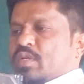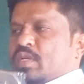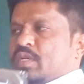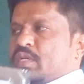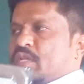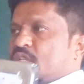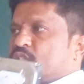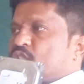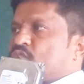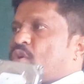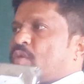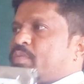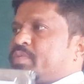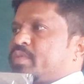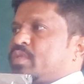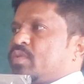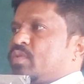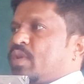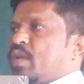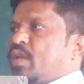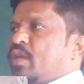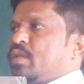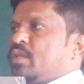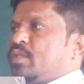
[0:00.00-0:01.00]
desktops.
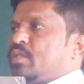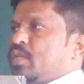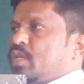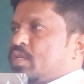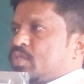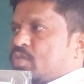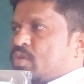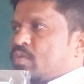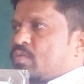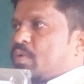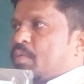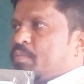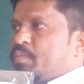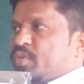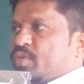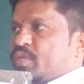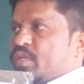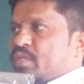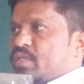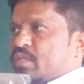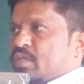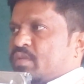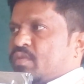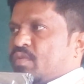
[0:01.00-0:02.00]
Okay, desktop
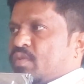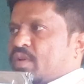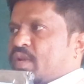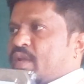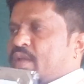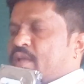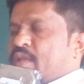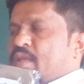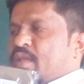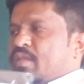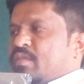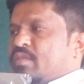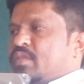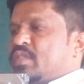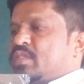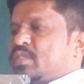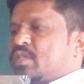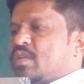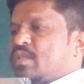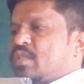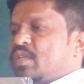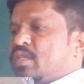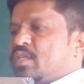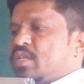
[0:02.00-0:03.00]
computers. Okay,
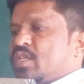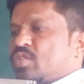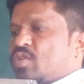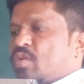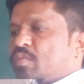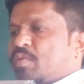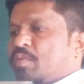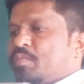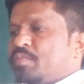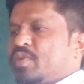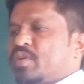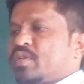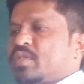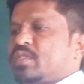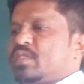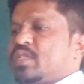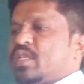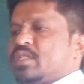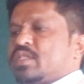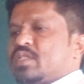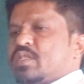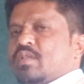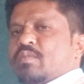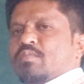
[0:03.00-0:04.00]
these are the desktop computers.
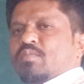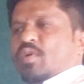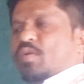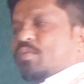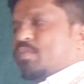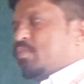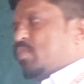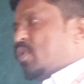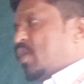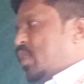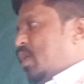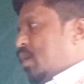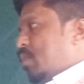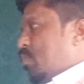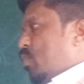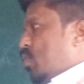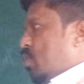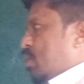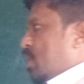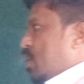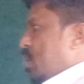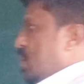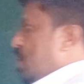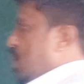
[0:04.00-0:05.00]
This is the motherboard,